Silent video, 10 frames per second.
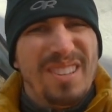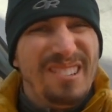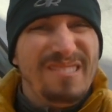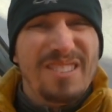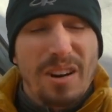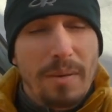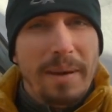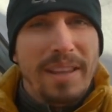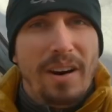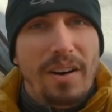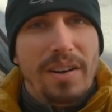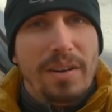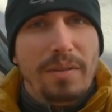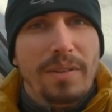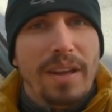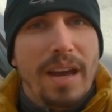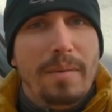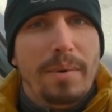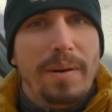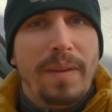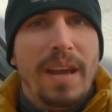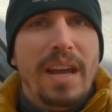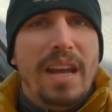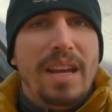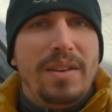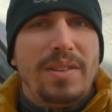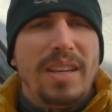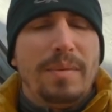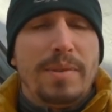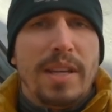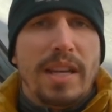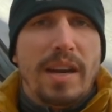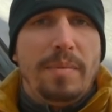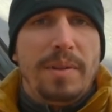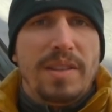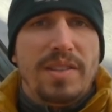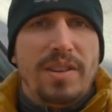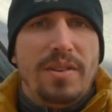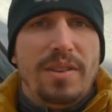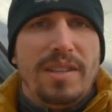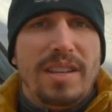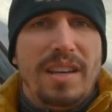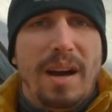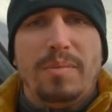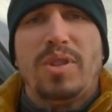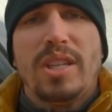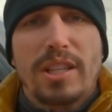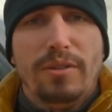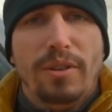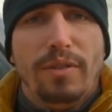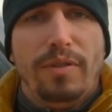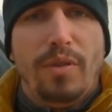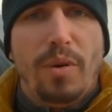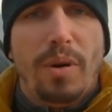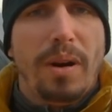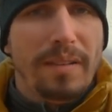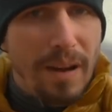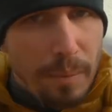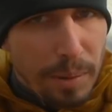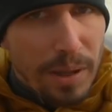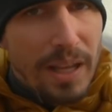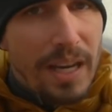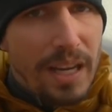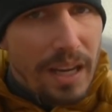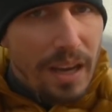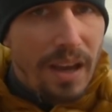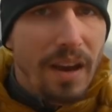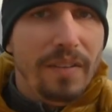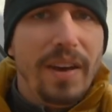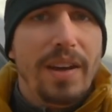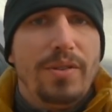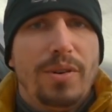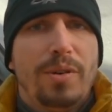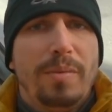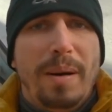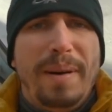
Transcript: So sorry about the audio on that, but you can see I'm sitting up in the center of the tent. I'm 6'4", I've got plenty of headroom.